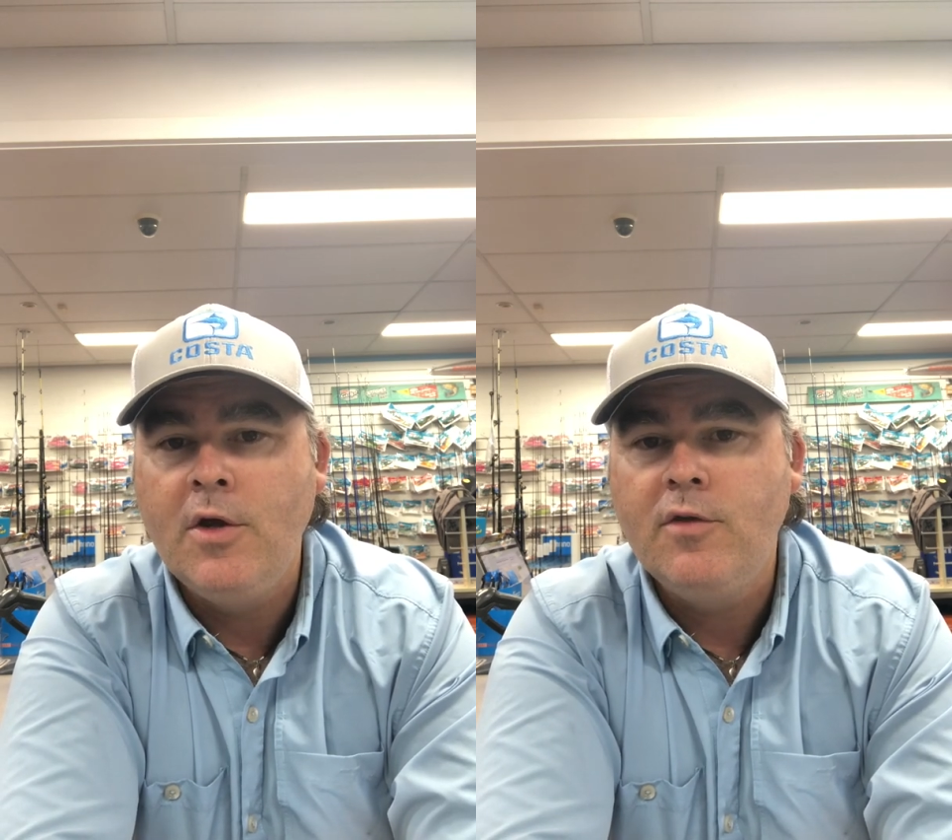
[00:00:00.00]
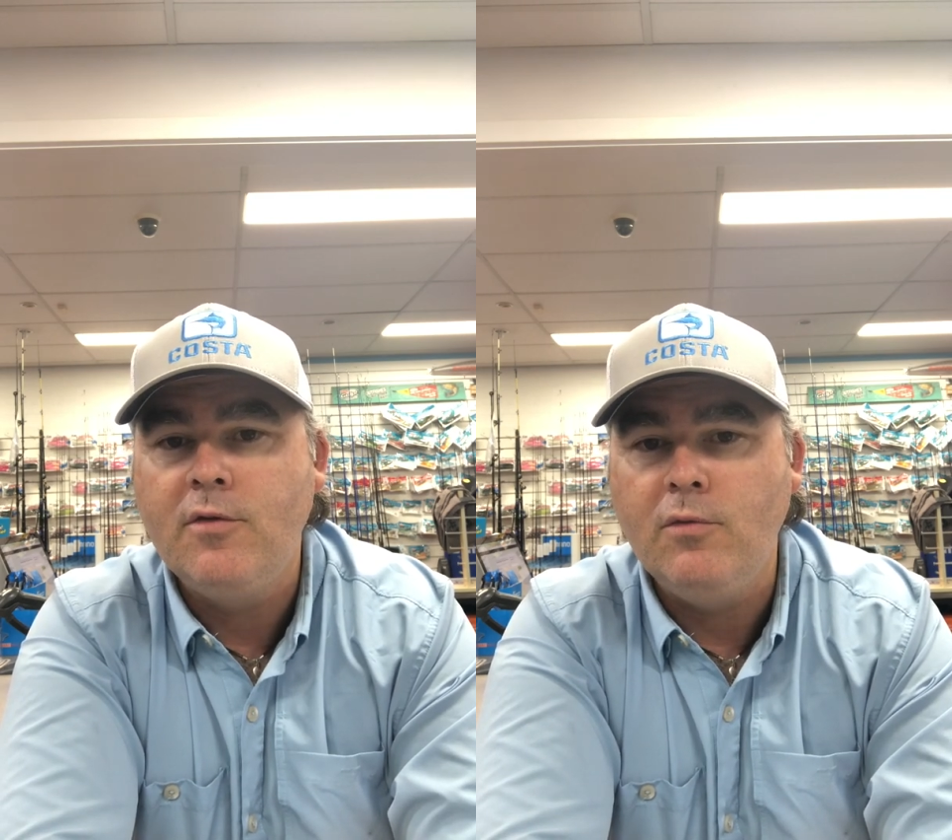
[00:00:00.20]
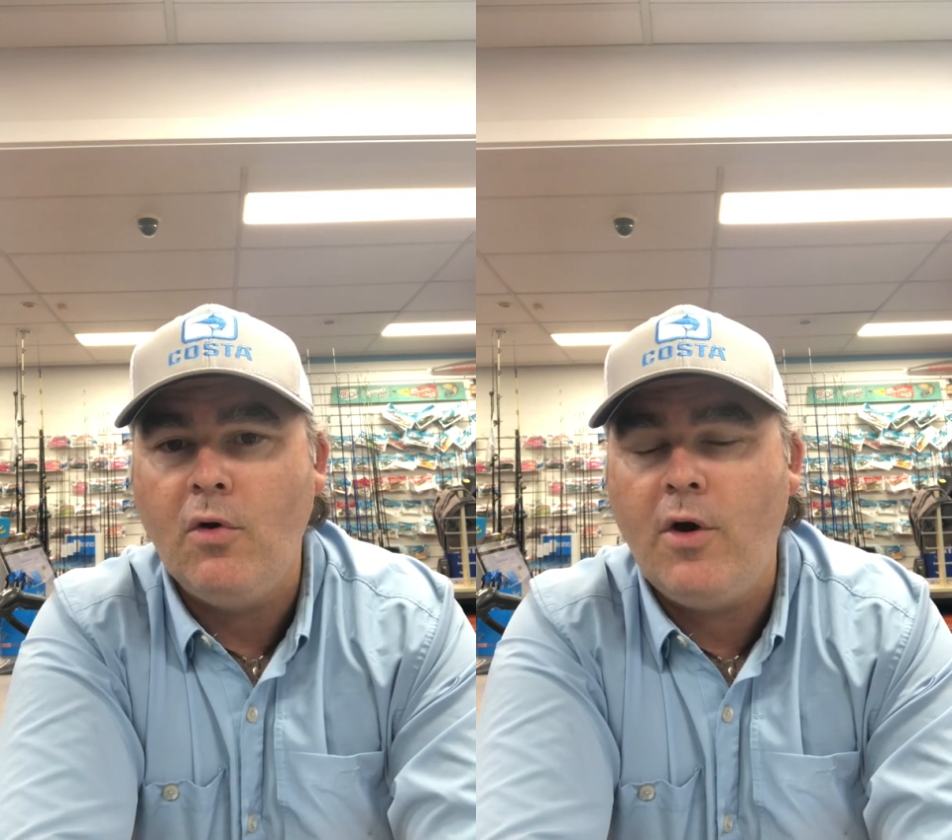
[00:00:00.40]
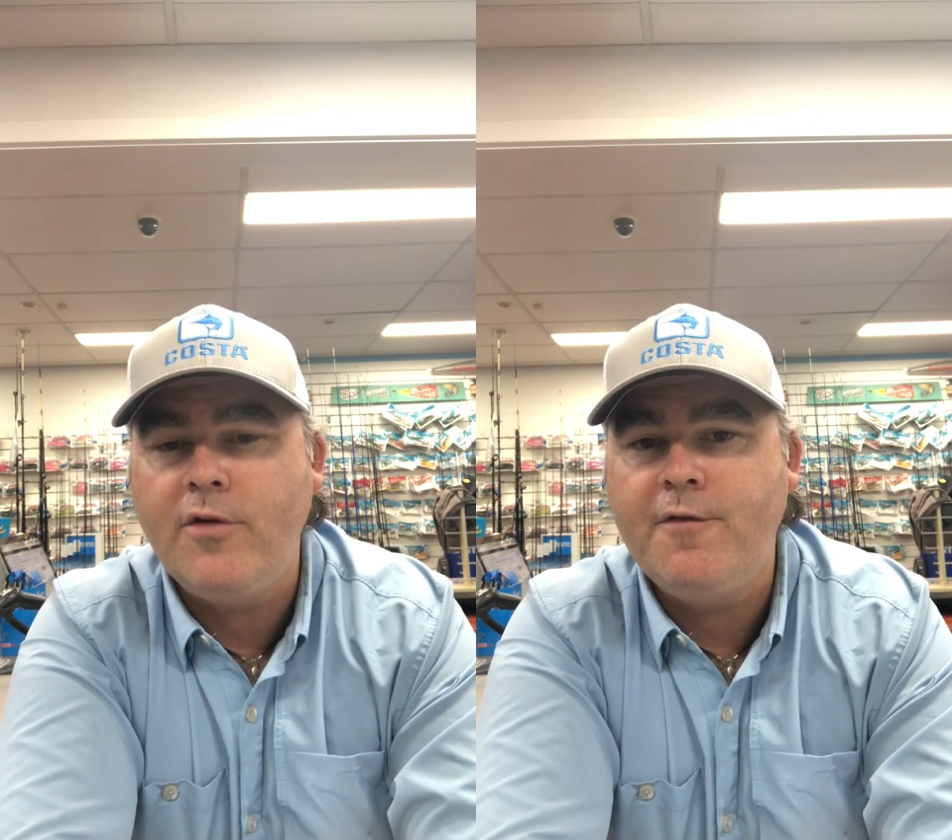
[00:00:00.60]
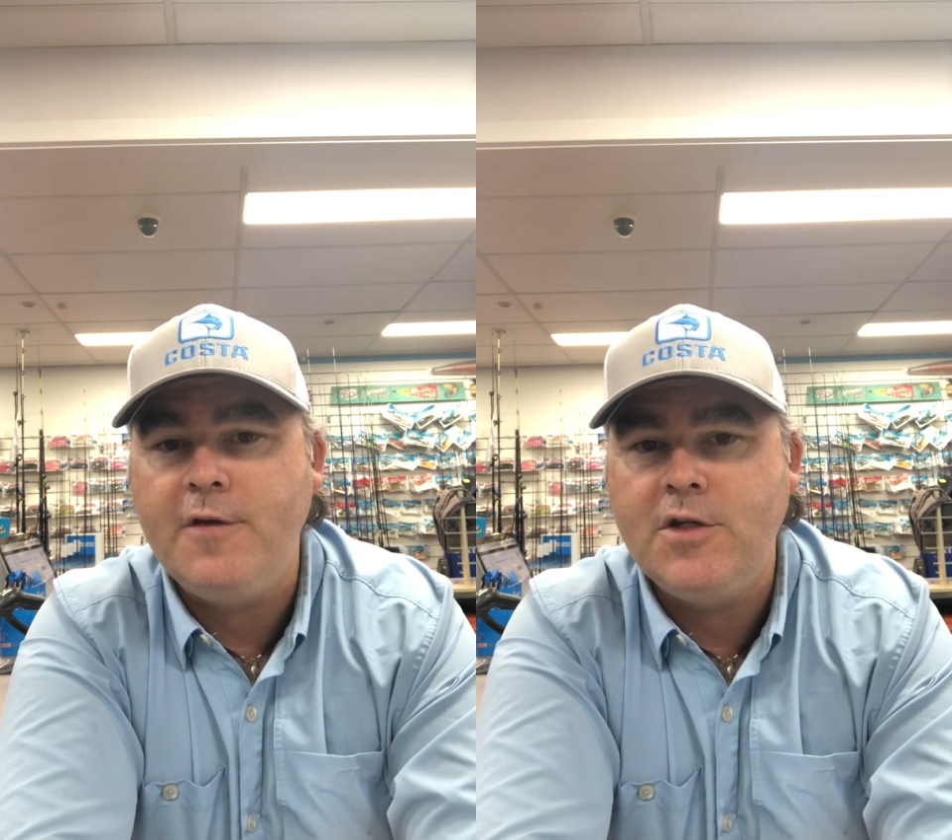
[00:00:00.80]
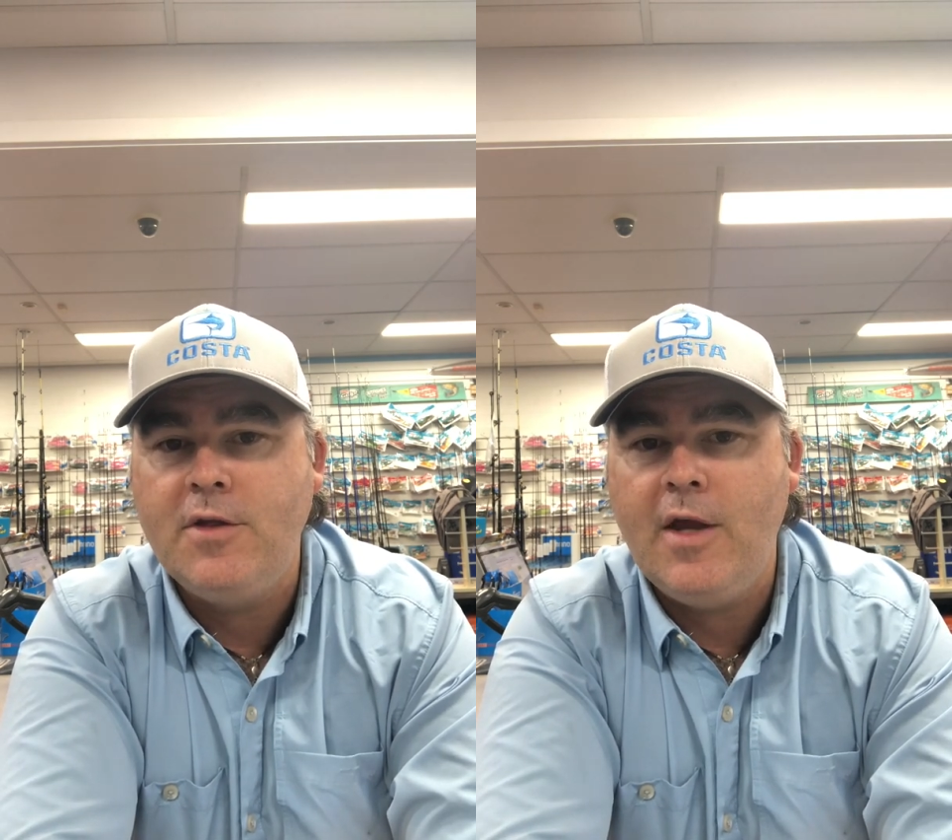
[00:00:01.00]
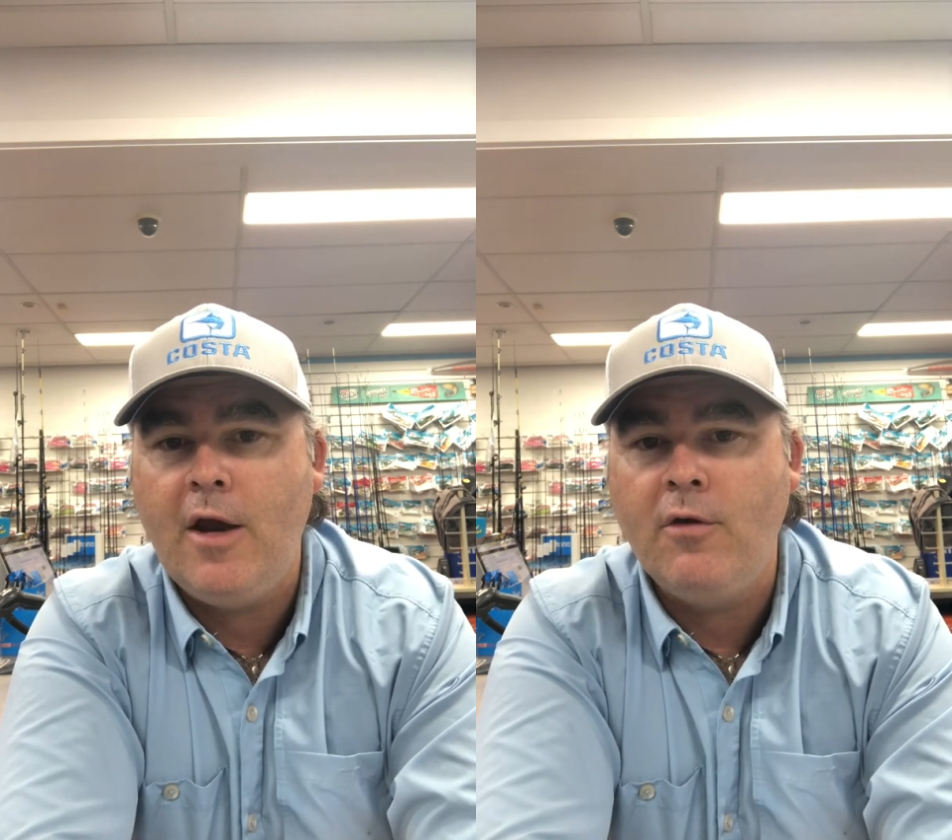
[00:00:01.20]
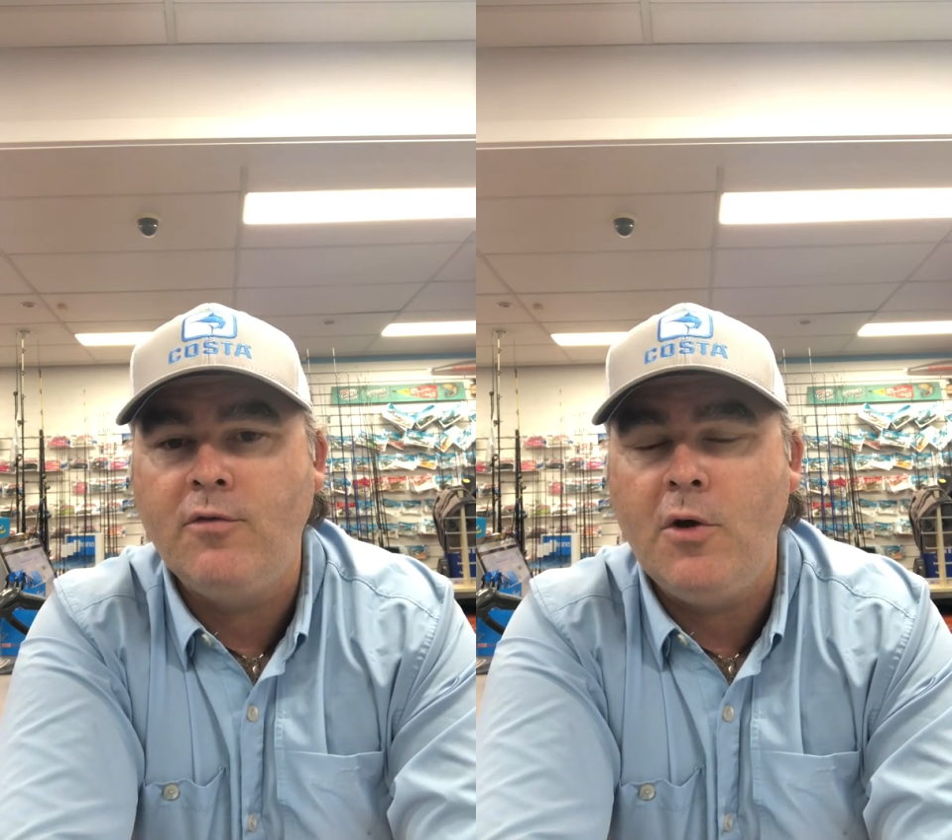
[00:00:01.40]
some nice fish
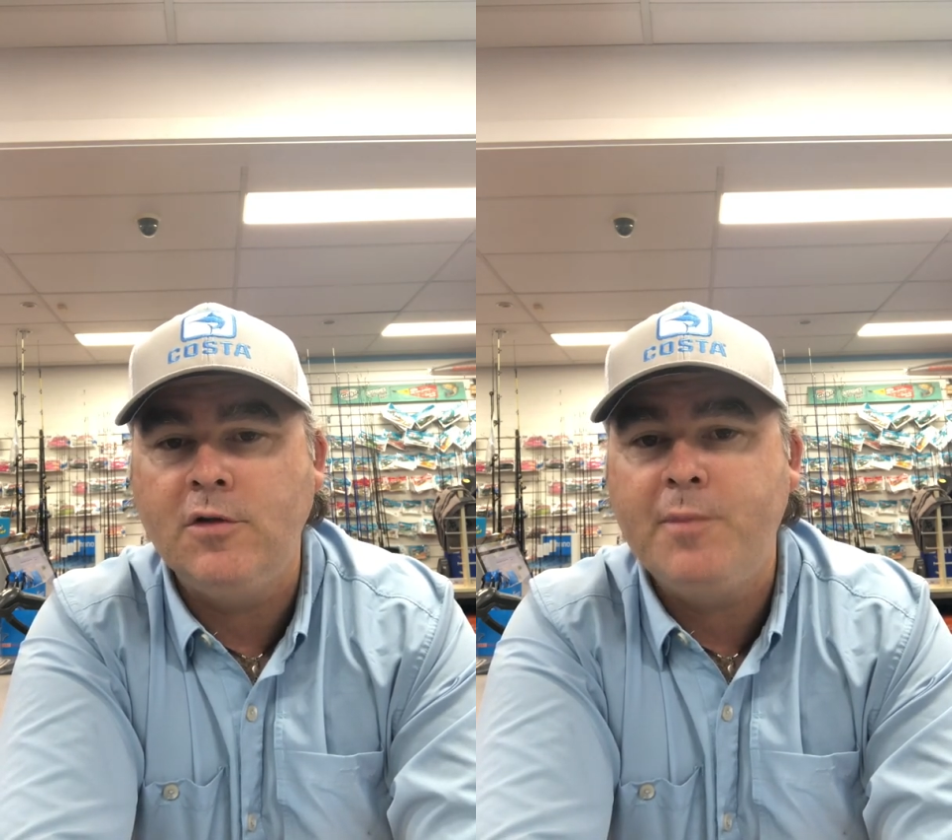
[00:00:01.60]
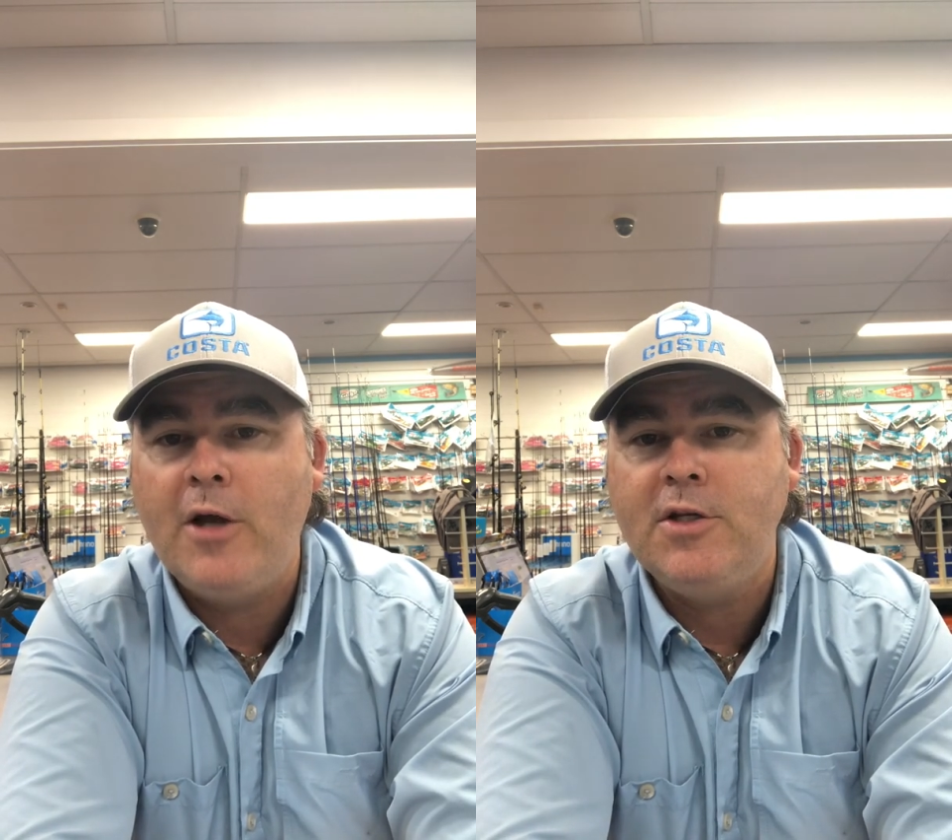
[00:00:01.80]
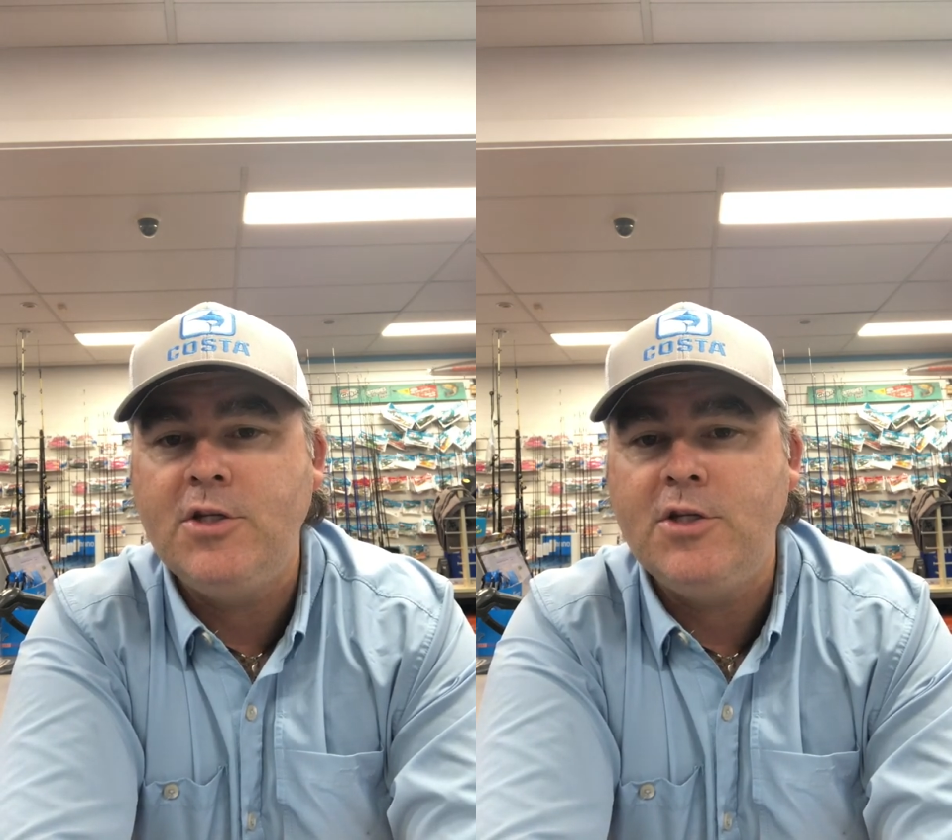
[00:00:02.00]
there as well. Spoke to